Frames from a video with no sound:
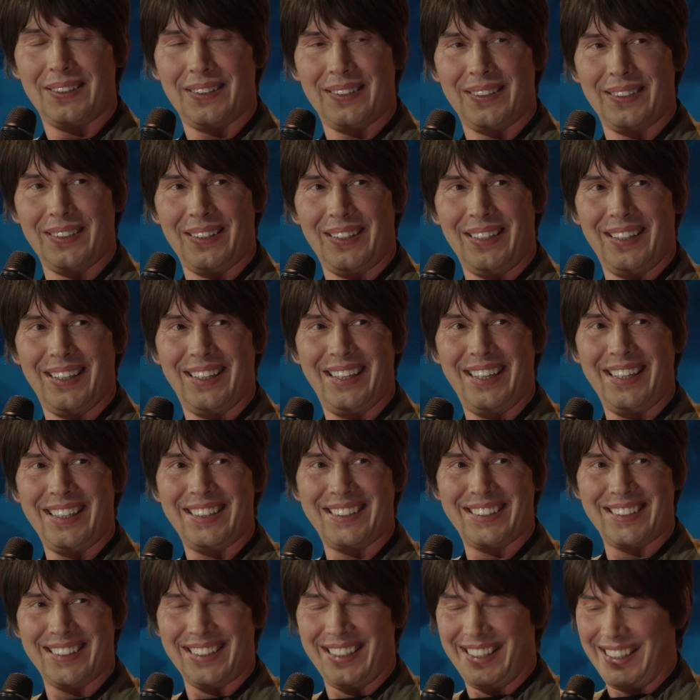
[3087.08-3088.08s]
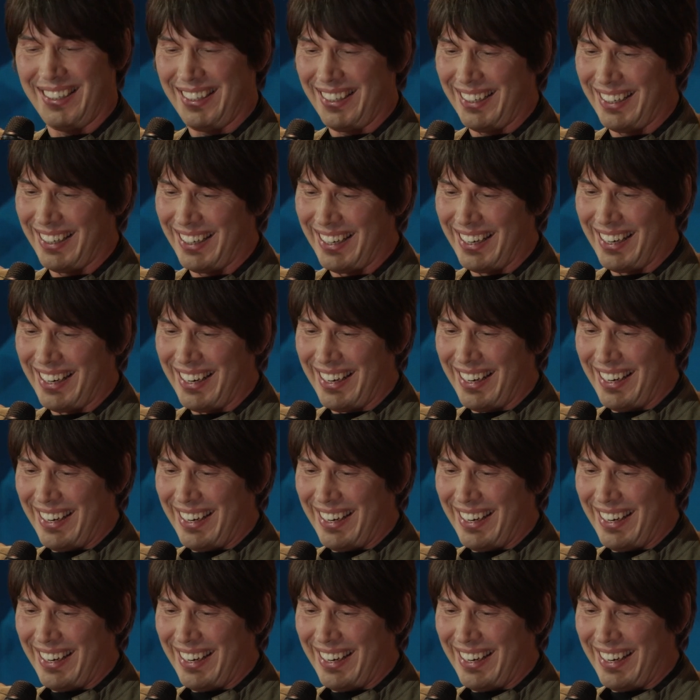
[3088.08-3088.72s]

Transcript: Yeah, because we can see it, yeah. Yeah.